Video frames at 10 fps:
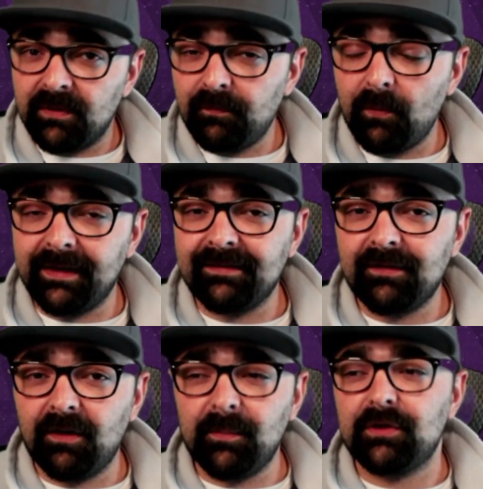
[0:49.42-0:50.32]
Before we get
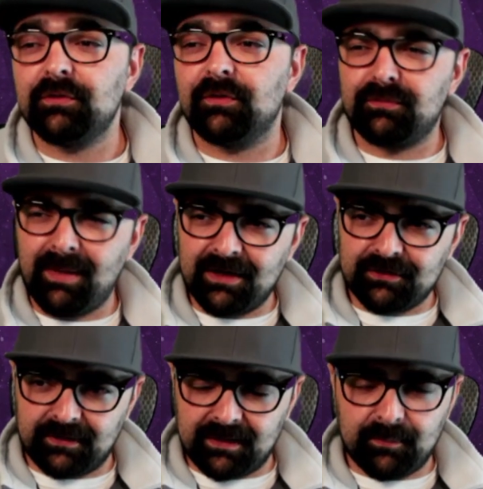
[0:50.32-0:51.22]
started, make sure to smash
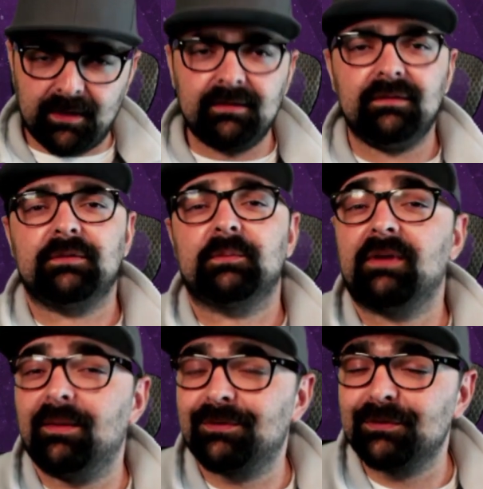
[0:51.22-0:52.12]
the like button,
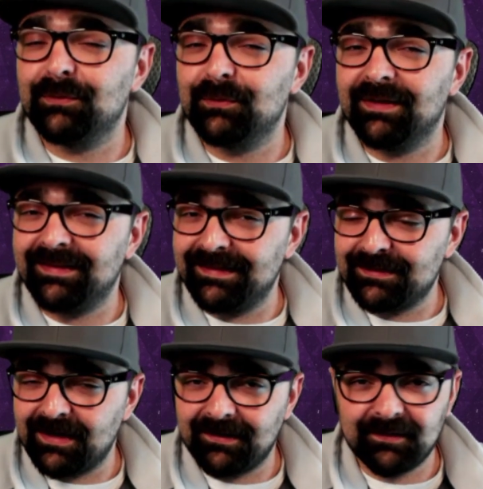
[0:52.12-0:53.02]
subscribe to the
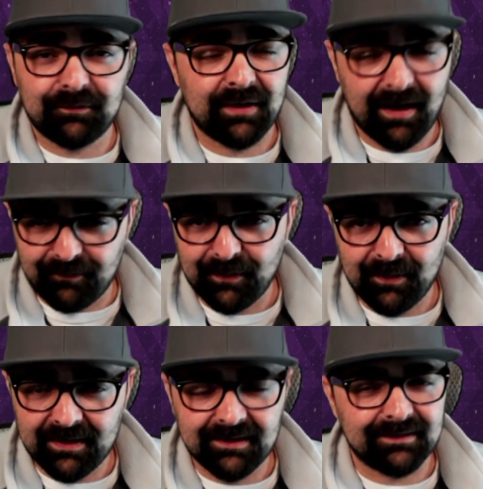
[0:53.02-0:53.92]
channel if you haven't
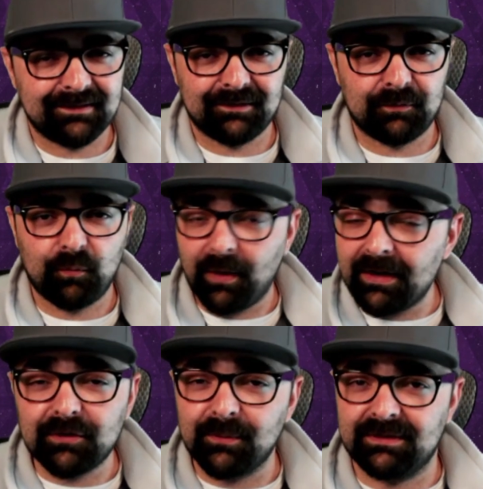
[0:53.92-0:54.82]
already, because there's
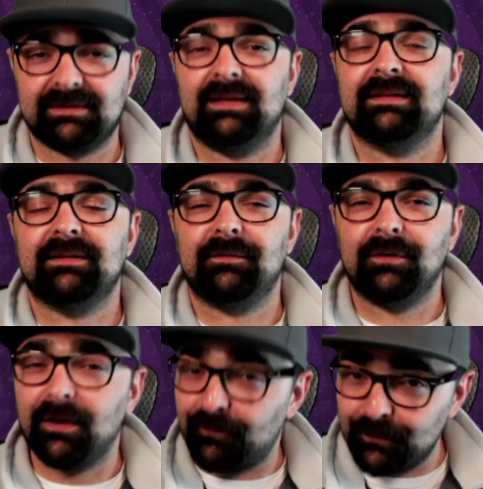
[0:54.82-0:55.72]
way too much exciting stuff
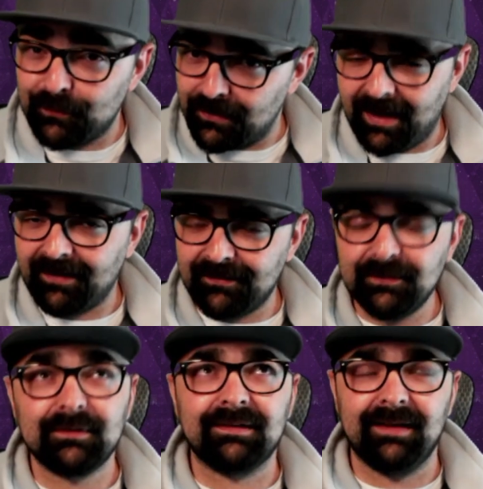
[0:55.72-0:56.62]
going on for you not to.
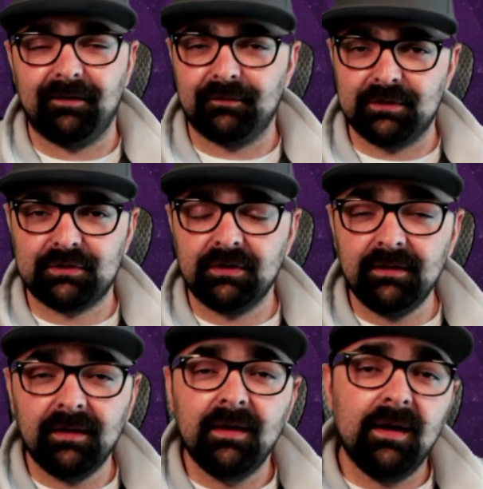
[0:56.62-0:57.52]
You definitely
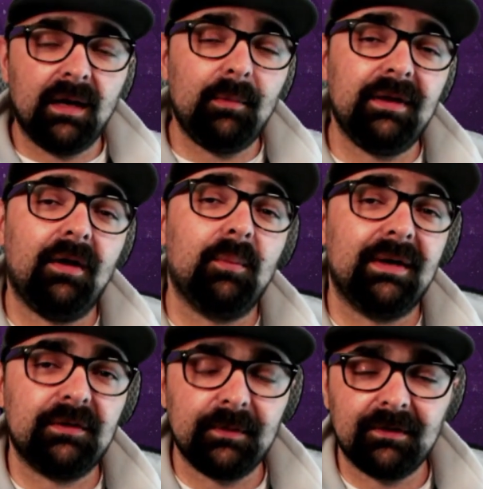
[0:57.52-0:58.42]
should. Come on down to
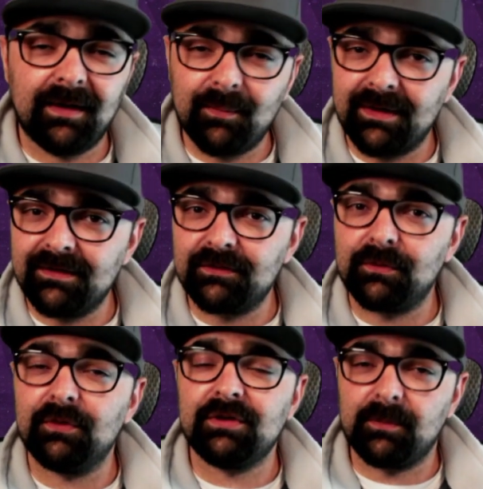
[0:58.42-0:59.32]
my Twitter and my
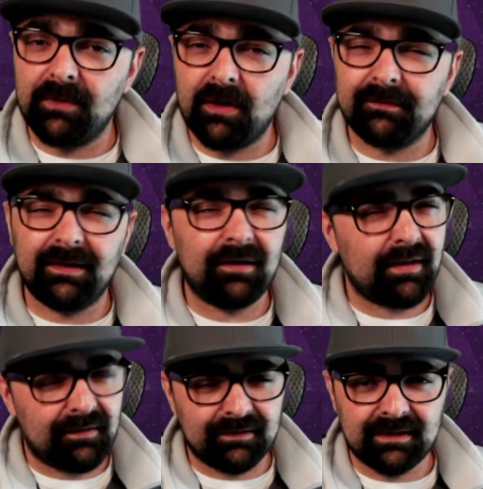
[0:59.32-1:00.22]
Discord. Check me out over there. A
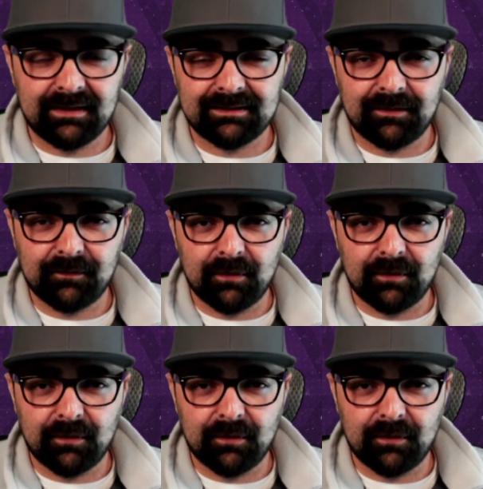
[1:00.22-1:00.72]
lot of exciting stuff